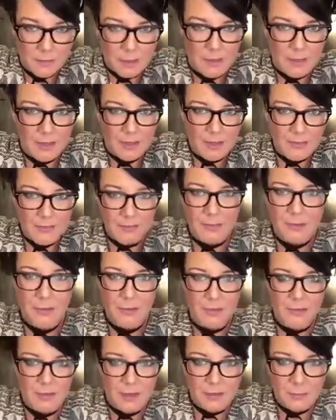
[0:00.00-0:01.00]
and even
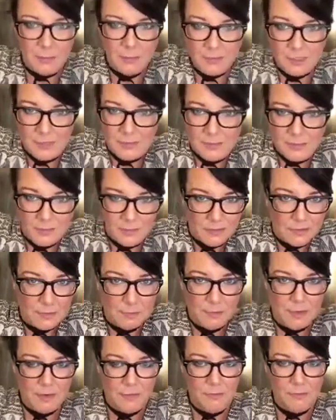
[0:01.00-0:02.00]
doing that will give you
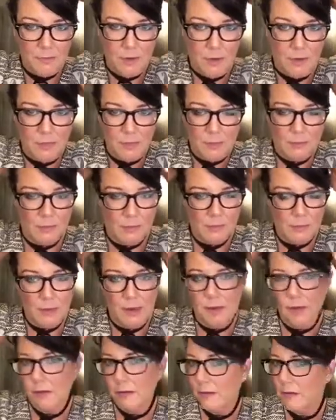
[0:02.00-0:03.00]
some like volume
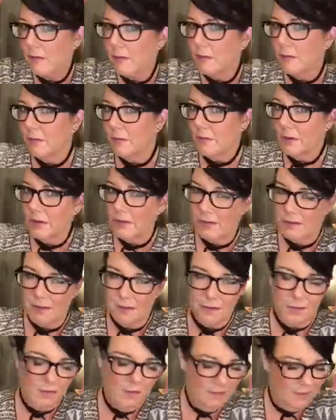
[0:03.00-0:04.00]
around the front.
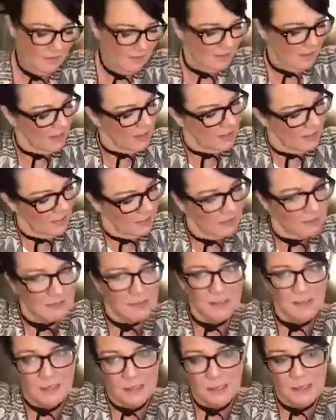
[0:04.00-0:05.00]
So this is kind of
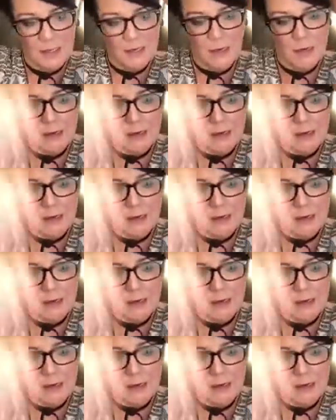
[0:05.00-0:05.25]
sticking